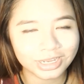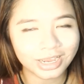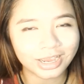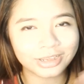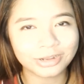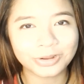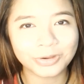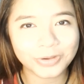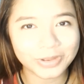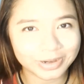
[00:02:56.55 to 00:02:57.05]

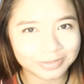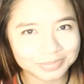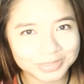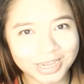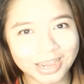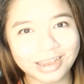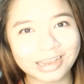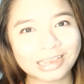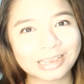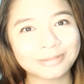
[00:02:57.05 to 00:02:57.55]
I know what I'm
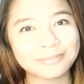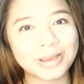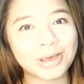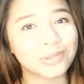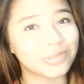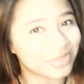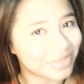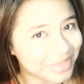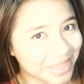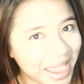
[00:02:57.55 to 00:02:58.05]
talking
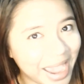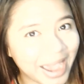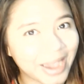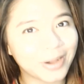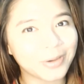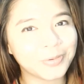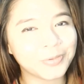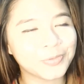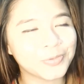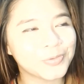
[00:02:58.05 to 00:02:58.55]
about
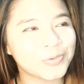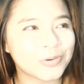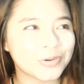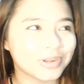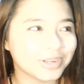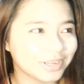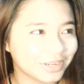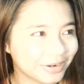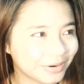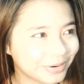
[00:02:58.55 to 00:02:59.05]
now.
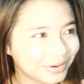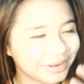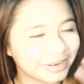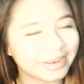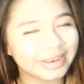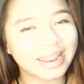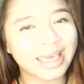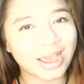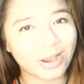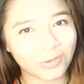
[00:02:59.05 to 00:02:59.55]

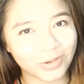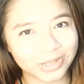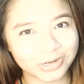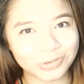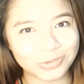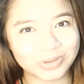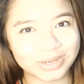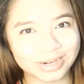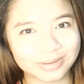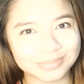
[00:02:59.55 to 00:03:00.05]
Now I
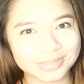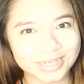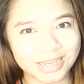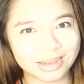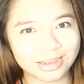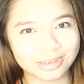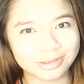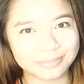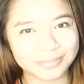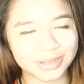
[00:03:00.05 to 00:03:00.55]
know what I'm
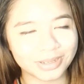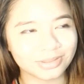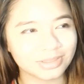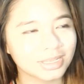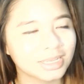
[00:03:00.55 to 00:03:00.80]
talking about.